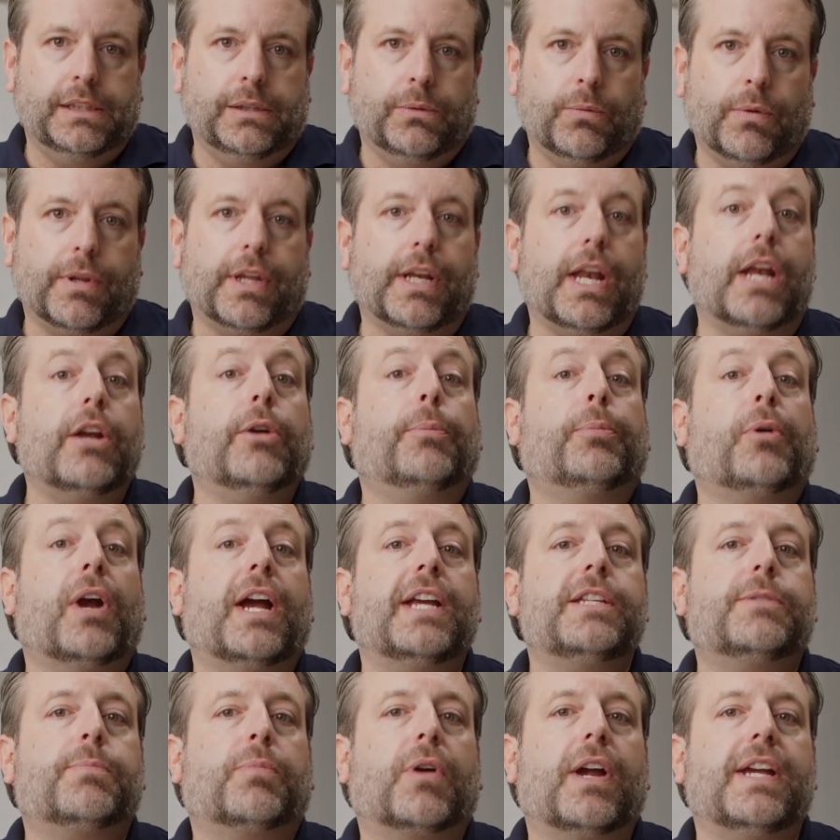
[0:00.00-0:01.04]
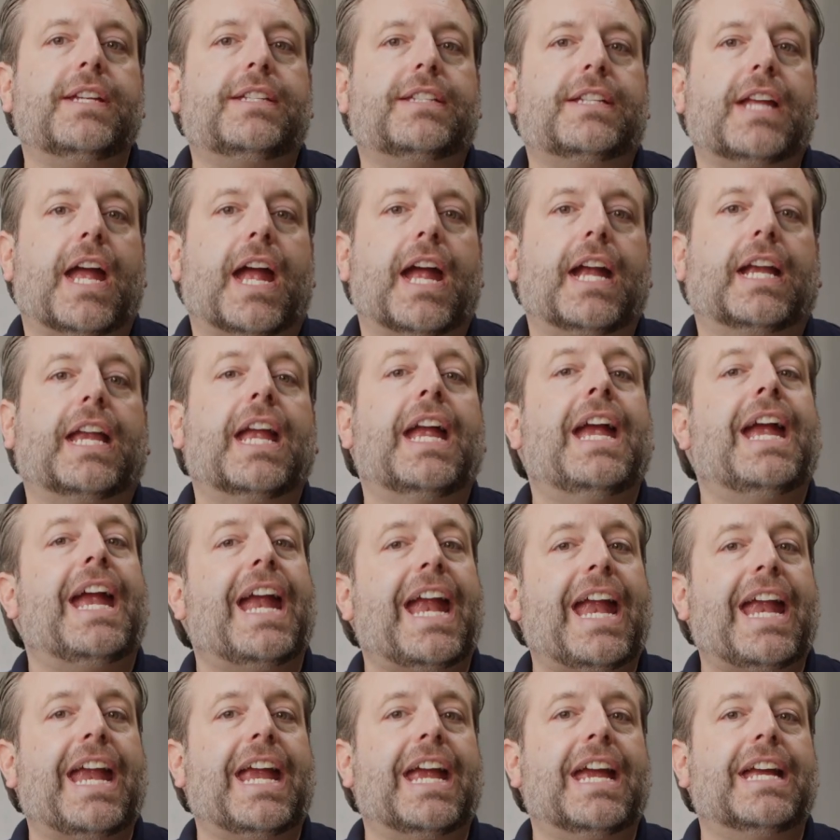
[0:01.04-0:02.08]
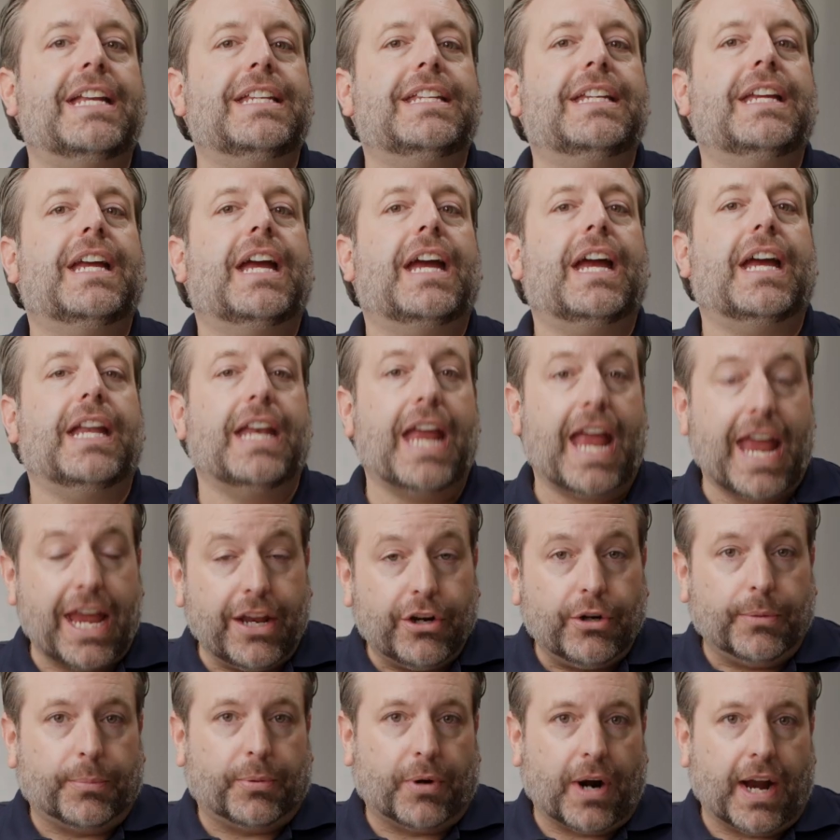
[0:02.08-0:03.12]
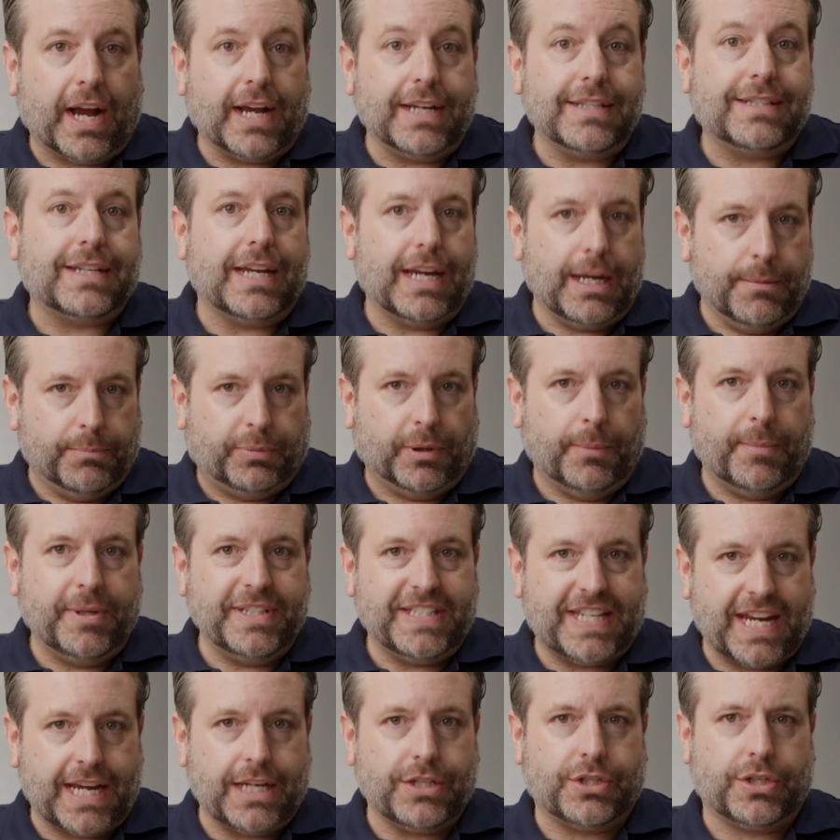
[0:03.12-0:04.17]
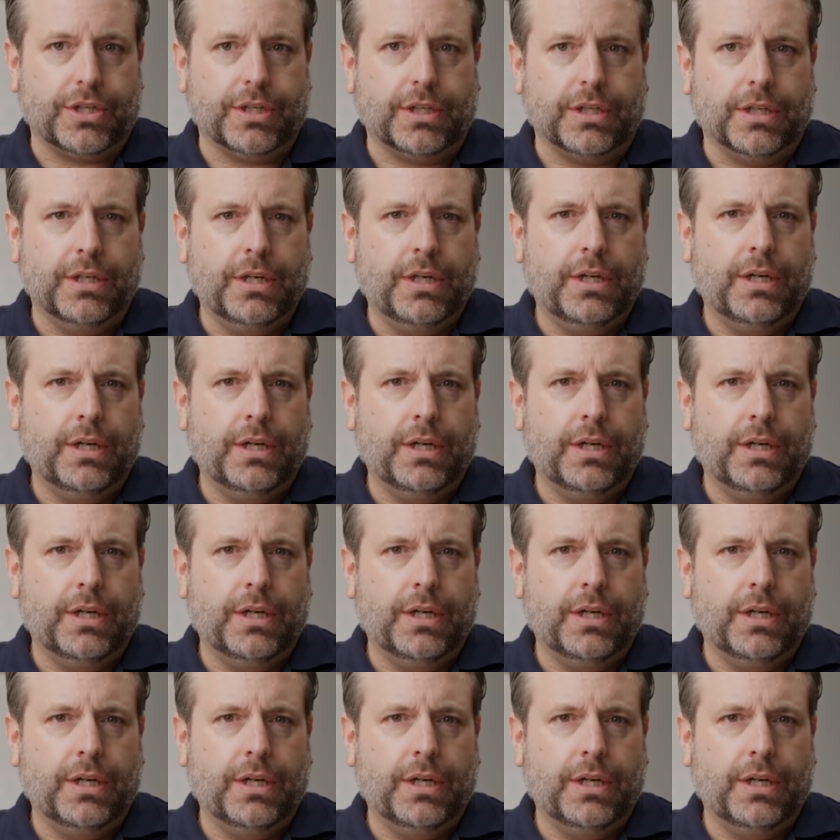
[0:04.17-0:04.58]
with an enterprise price tag and an enterprise implementation.